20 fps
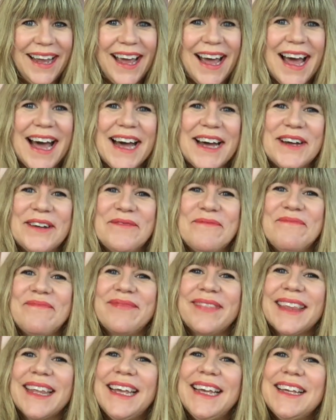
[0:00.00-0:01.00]

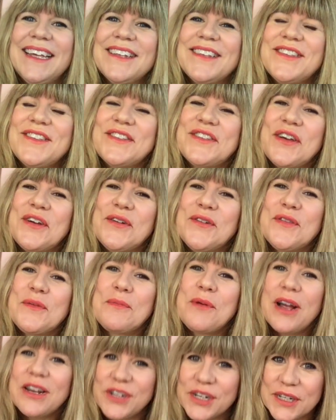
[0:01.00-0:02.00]
So the
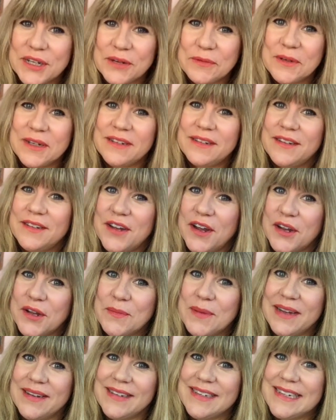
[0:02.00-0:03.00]
project I wanted to talk
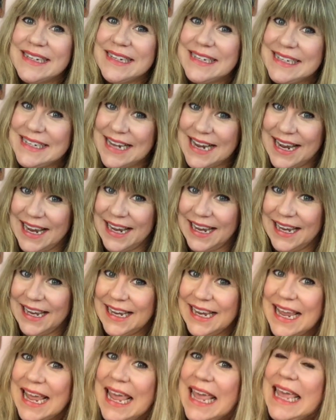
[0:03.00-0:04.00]
about
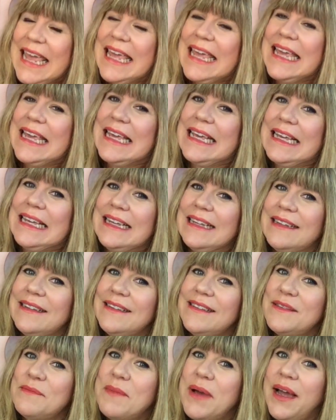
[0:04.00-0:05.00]
today
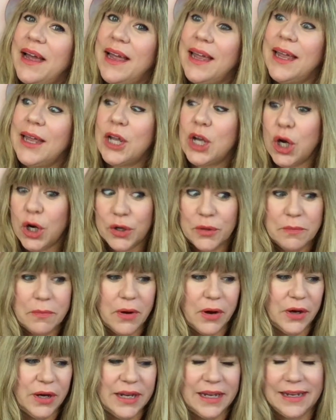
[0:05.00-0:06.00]
is my garden
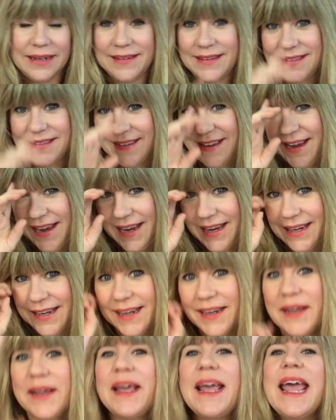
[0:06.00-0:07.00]
party
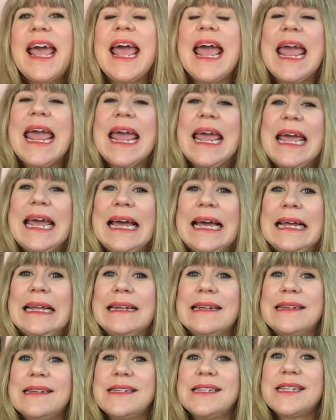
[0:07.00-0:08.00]
design,
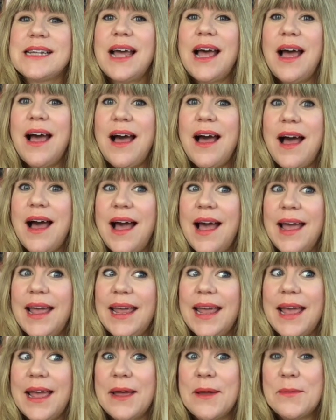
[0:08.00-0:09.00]
and
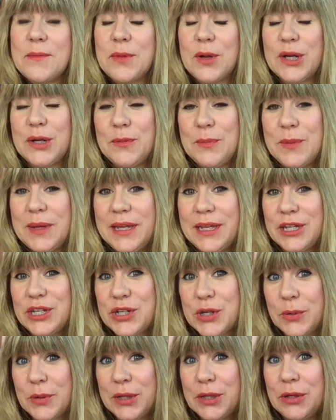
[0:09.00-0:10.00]
I am going to be
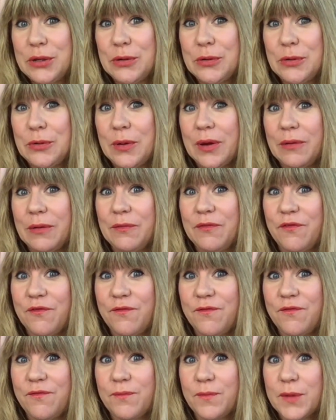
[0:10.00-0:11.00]
showing you a
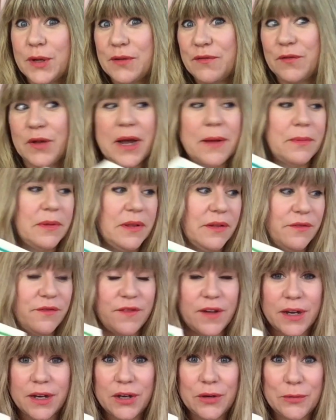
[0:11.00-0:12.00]
couple of
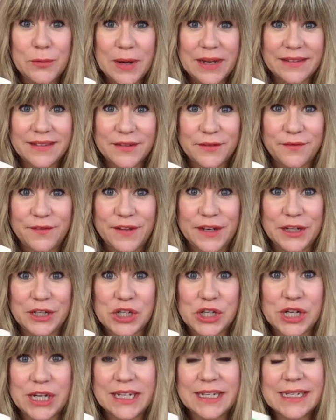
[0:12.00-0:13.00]
fun new ways to
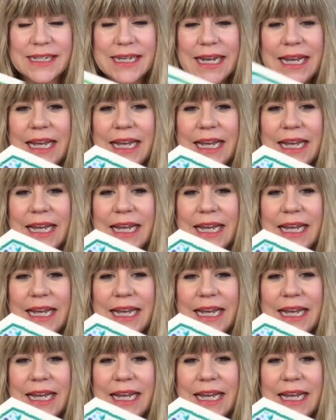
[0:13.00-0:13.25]
finish it.